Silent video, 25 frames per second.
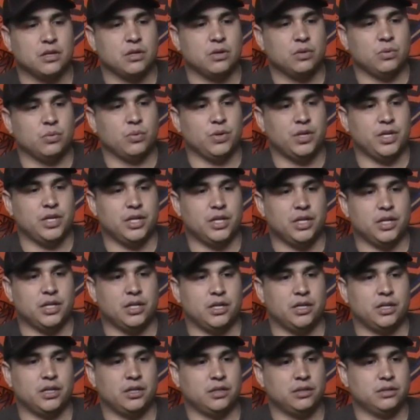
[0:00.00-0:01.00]
We
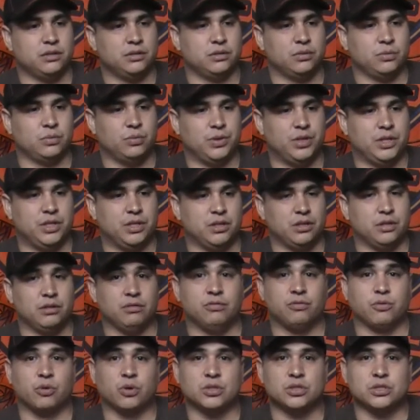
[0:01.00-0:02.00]

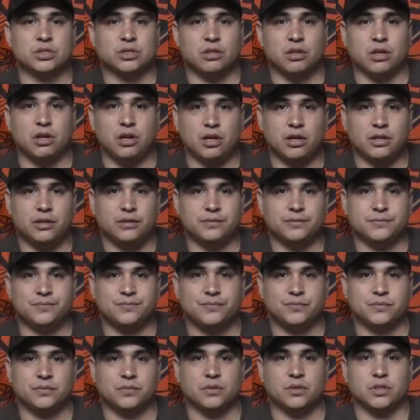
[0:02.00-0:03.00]
enforce the law,
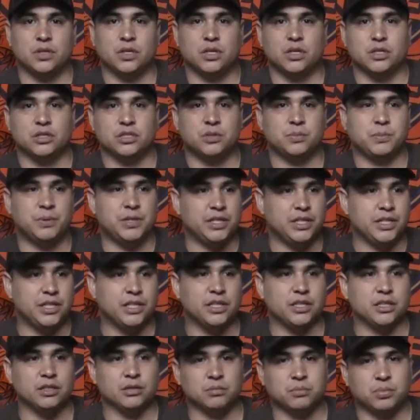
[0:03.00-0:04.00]

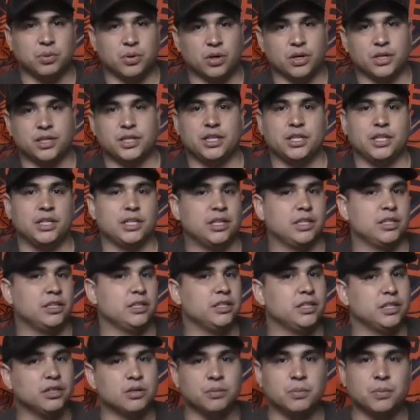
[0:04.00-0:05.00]
speeding, parking,
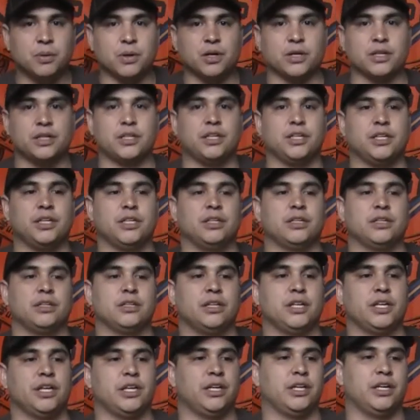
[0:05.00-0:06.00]
illegal
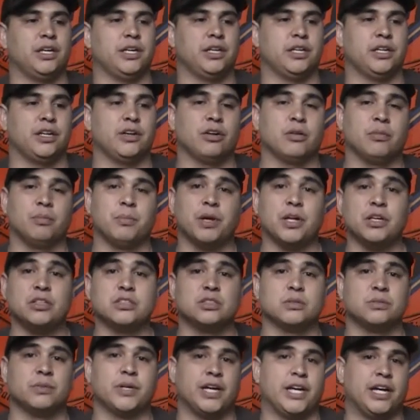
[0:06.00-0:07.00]
parking, and here in
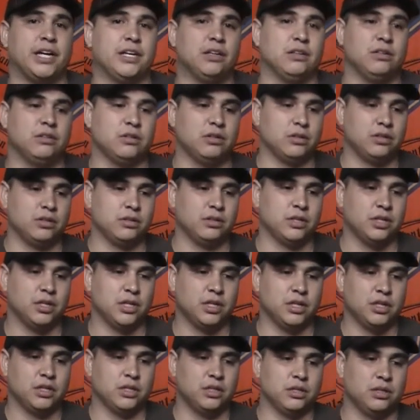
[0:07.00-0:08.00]
Belgium I had to learn
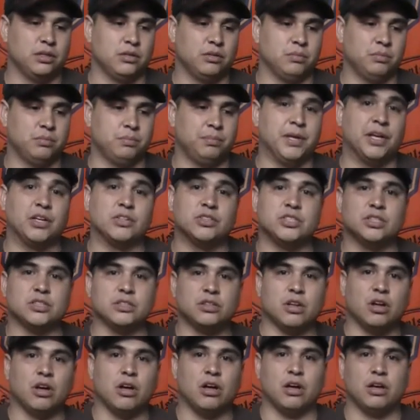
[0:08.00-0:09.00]
Belgian
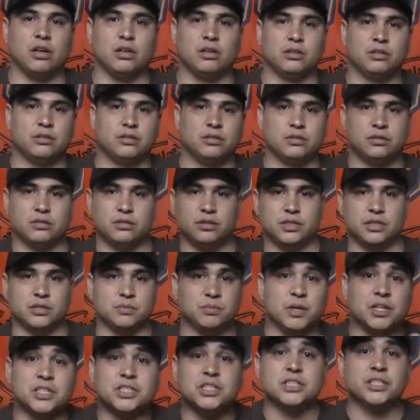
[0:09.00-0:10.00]
law as
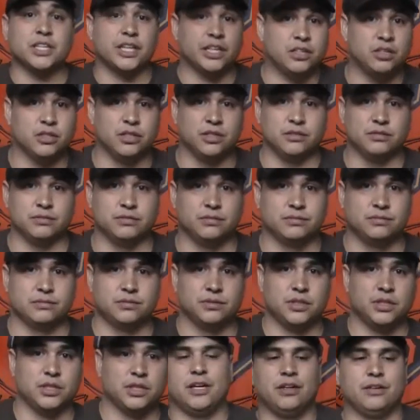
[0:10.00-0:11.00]
much as I could.
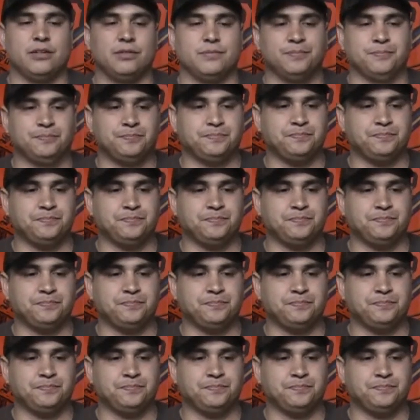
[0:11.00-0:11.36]
And